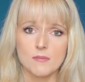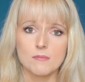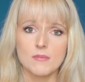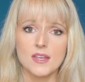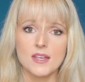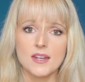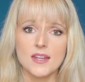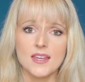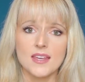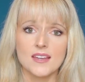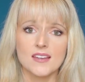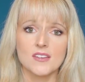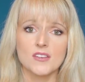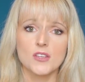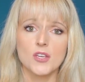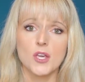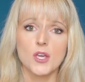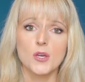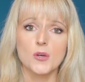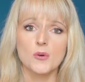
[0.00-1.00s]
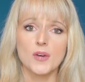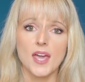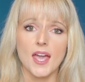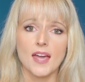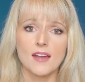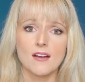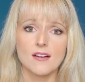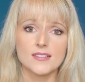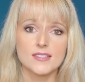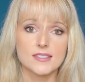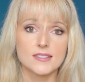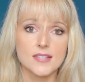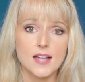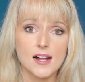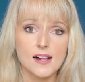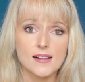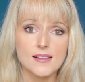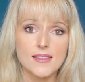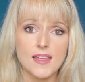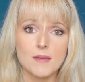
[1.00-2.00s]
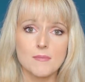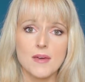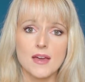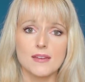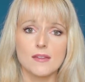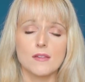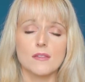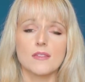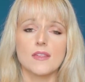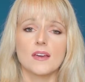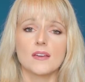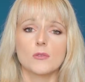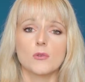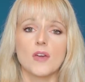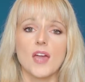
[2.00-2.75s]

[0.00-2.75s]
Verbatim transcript: meaning you cannot sell them anything.